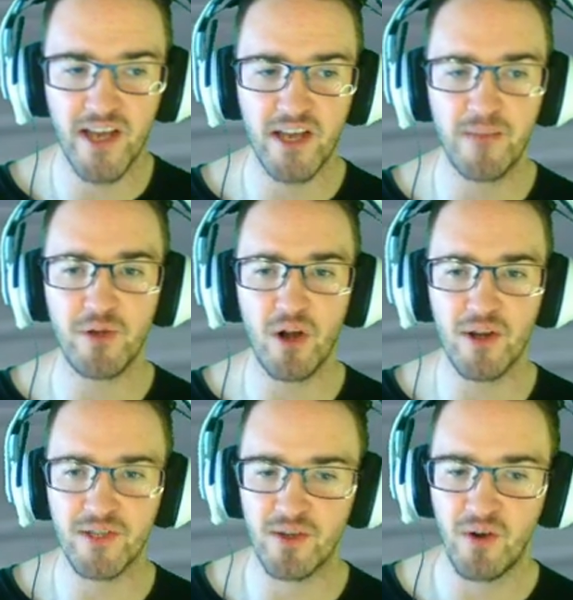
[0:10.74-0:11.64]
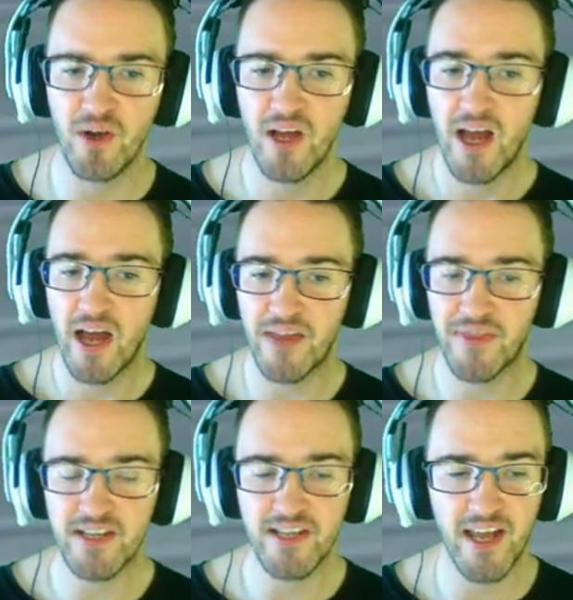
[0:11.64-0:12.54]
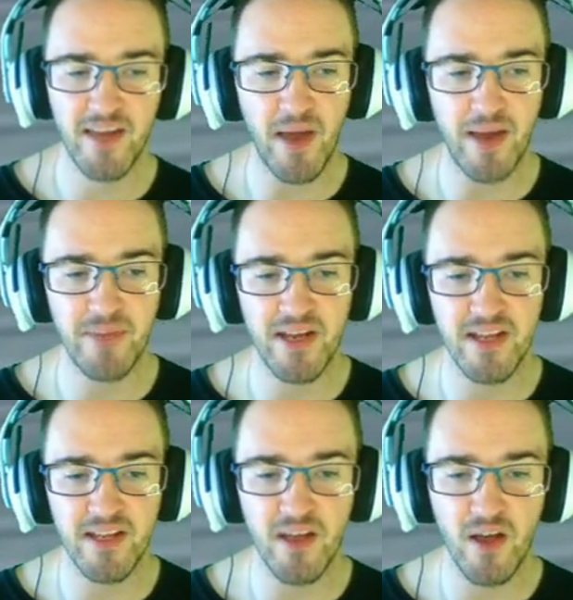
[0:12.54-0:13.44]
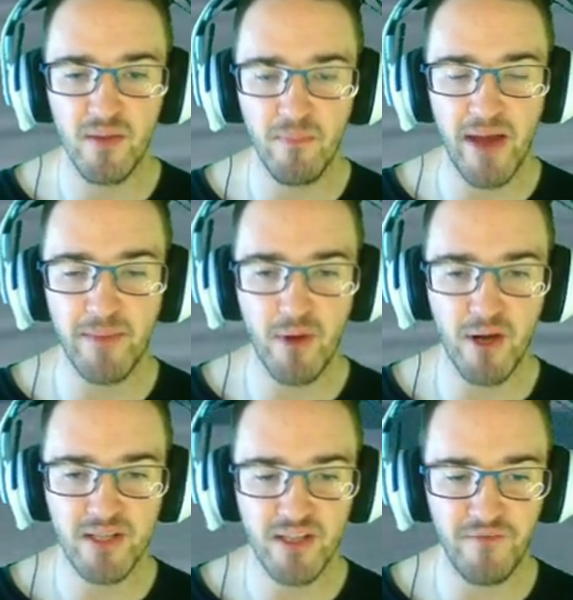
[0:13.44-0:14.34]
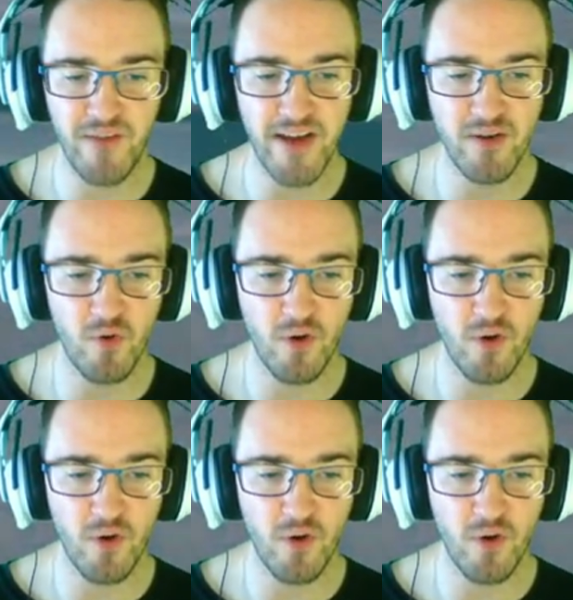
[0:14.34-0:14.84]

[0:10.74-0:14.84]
Up Your Arsenal. I think today might be, might mark the final or